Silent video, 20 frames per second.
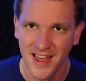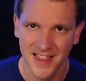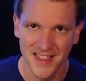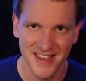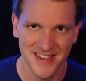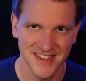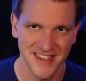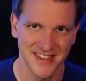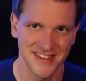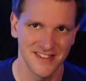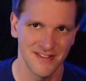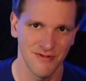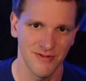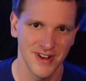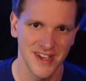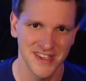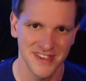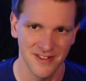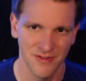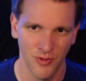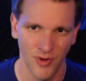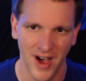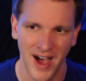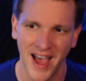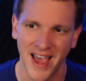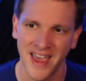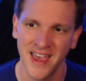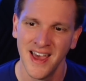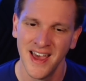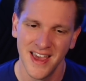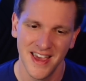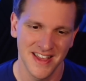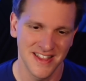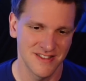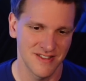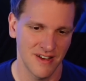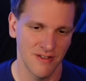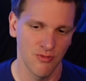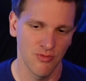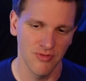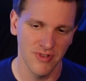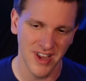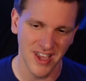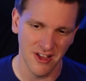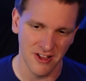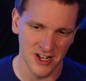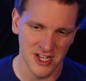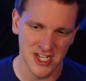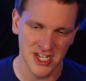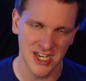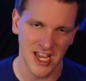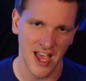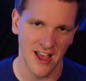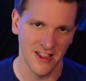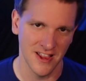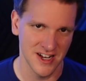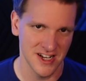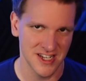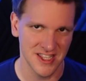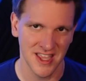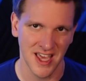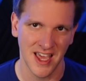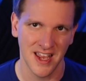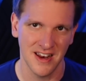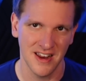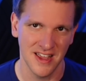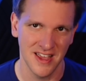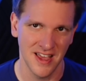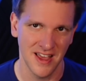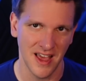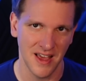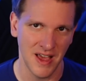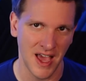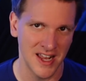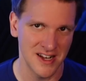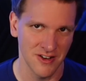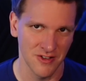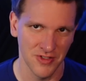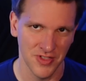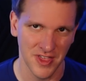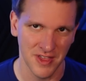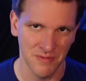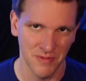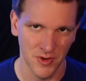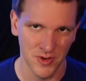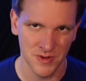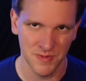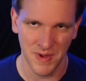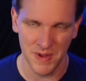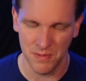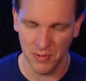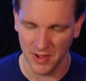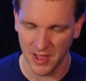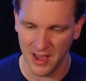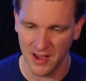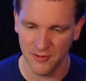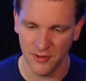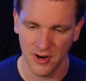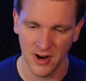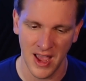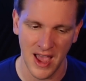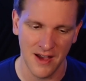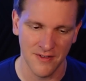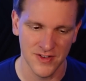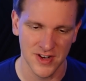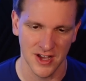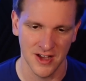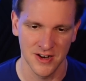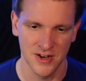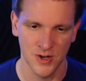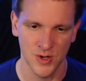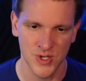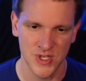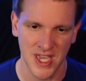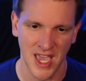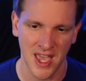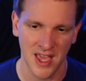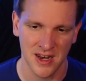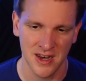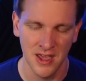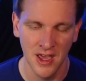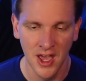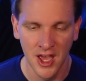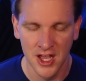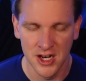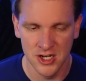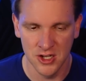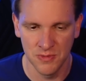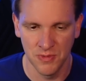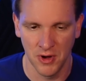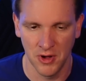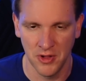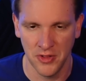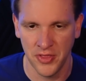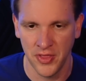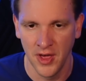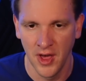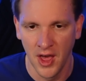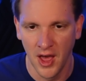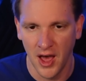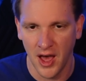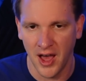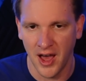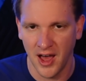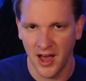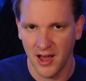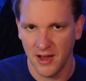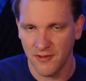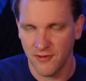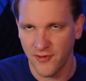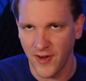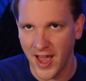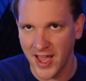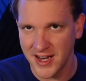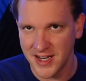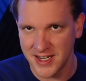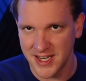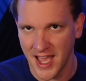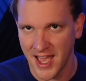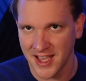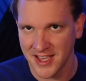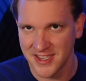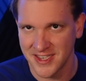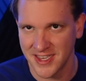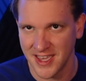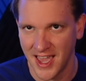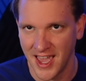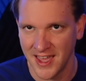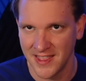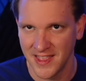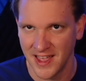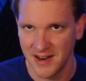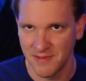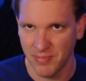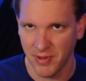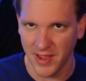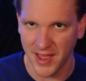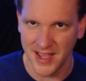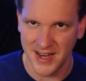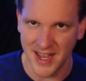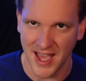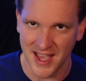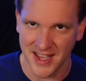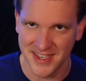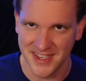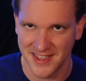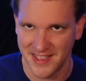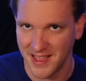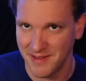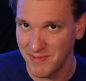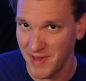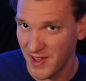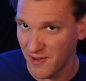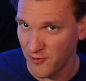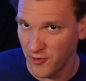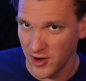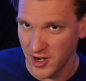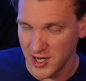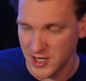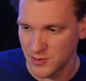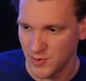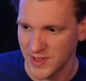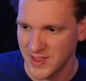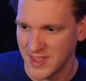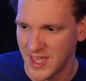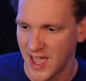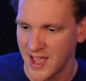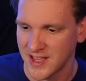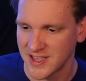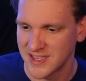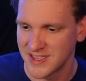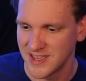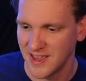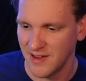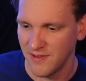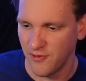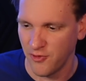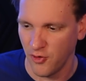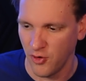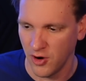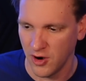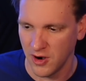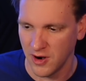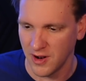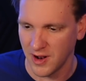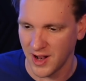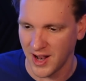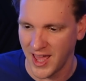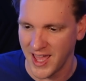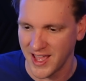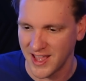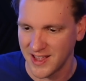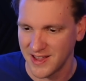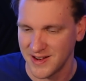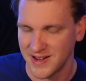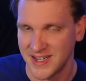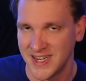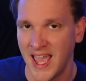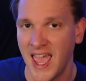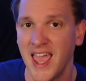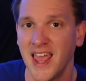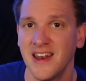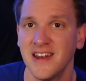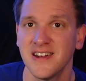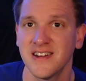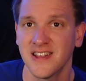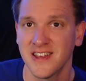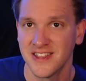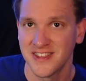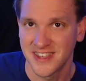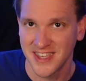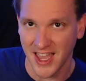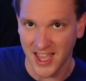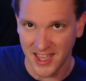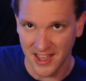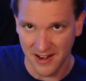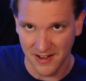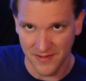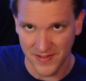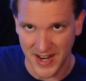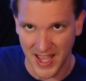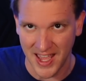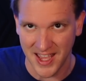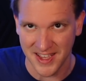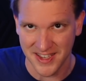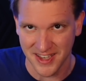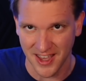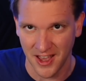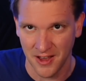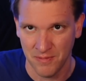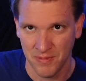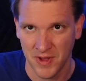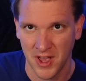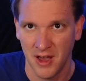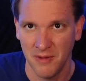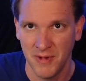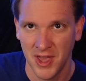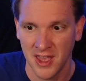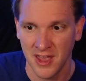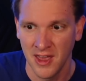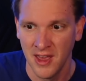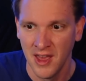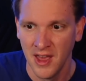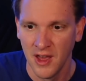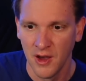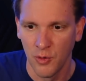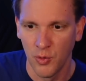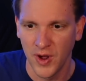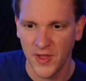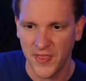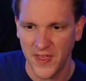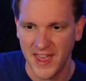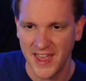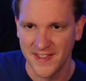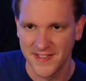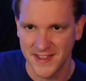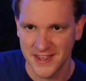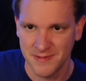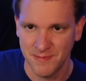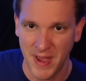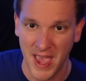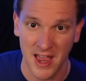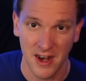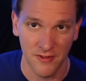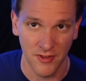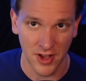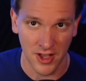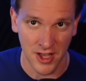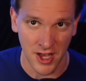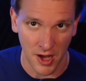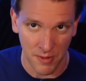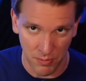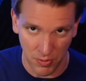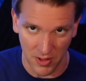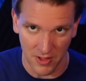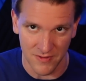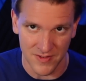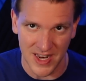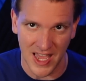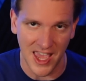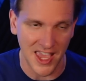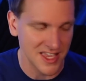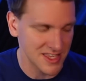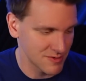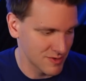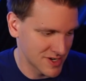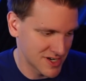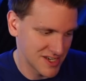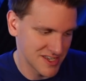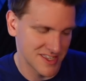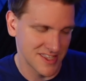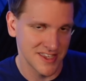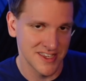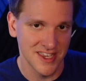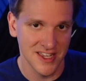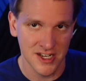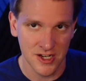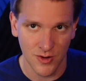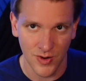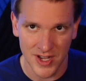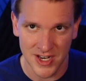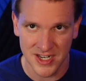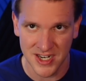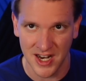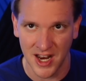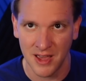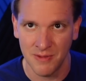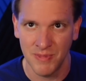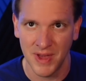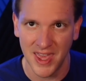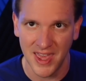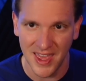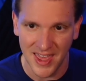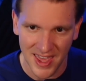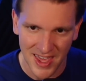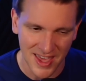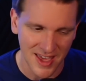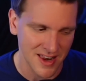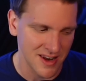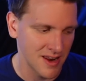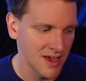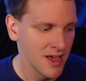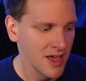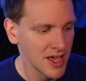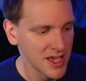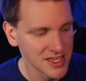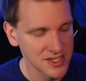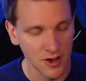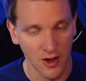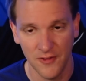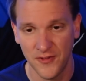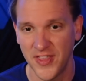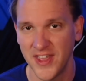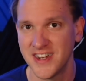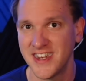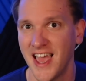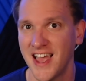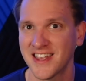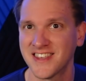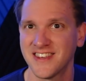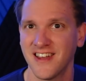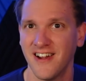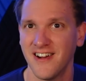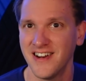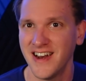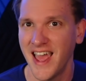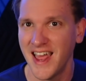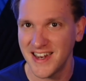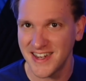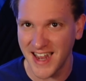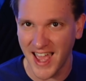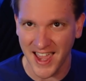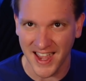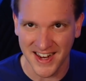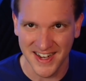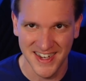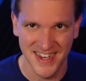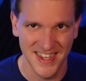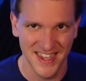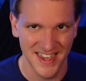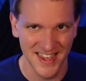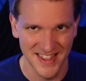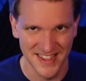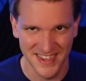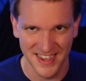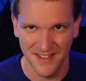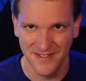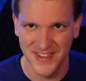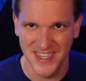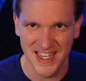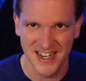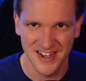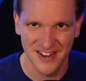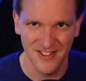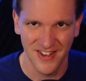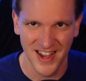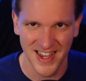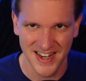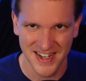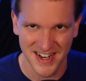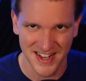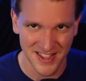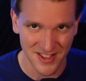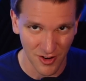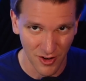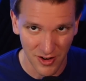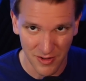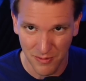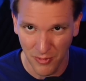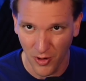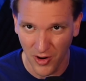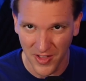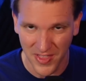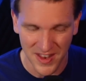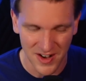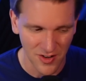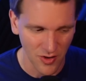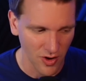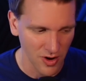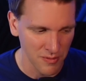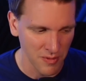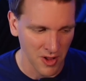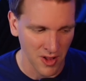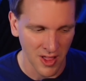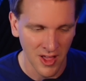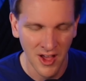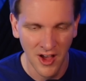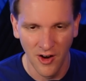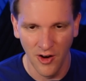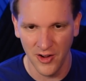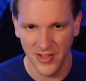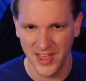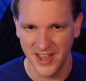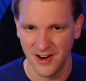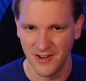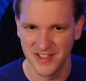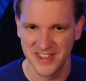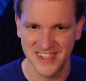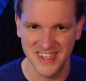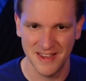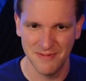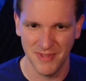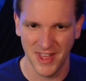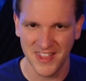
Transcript: this is the reason why. It's a real challenge that I don't think most people ever have to understand, to both uh, find decks and then play decks and then make footage with decks for like ten consecutive days upcoming within the span of a couple of days, which is the situation I'm in. in. So if the decks are net decked in some situations or in more than normal, or they don't seem